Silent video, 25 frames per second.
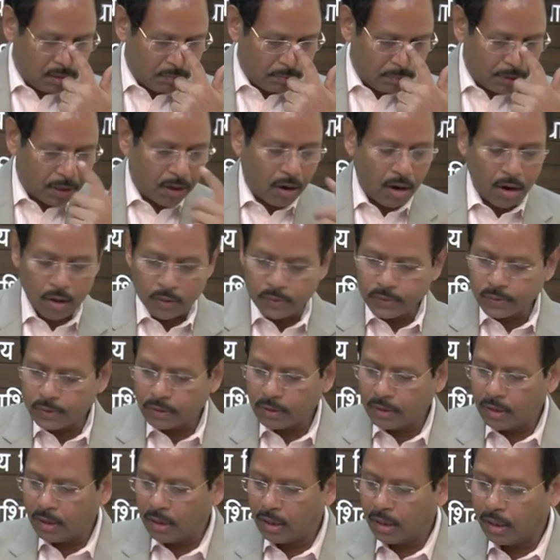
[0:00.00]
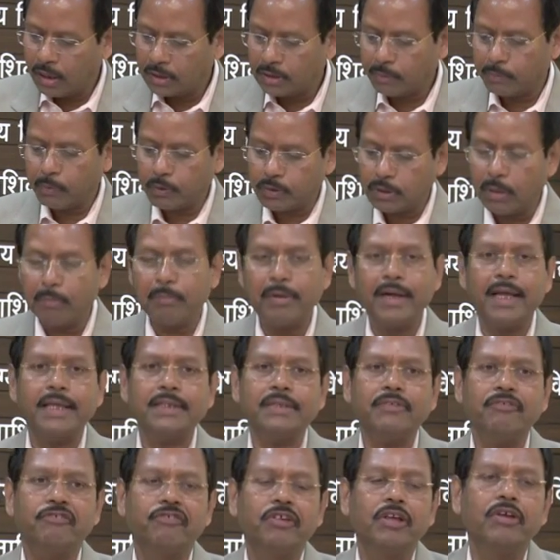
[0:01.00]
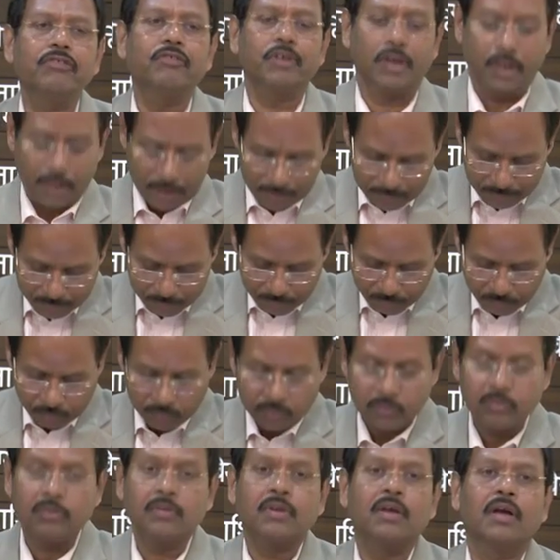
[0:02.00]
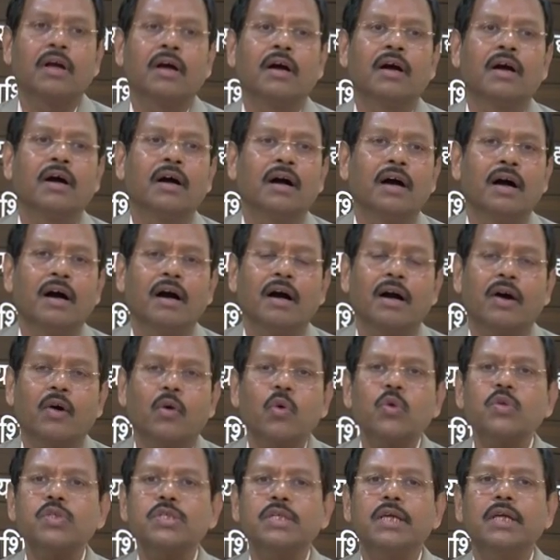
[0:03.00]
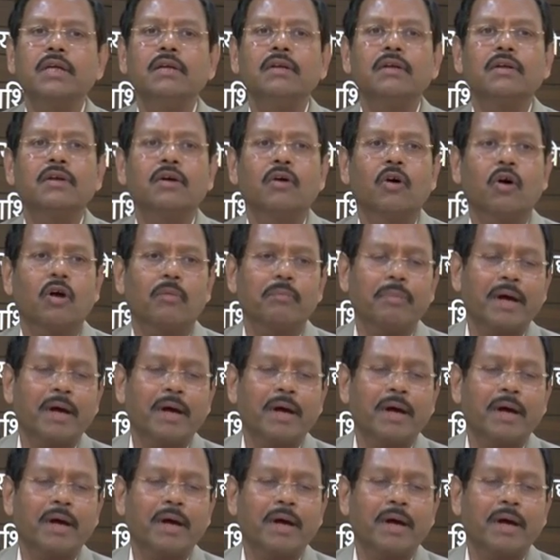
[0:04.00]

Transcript: Because suppose somebody has a fever, crocin or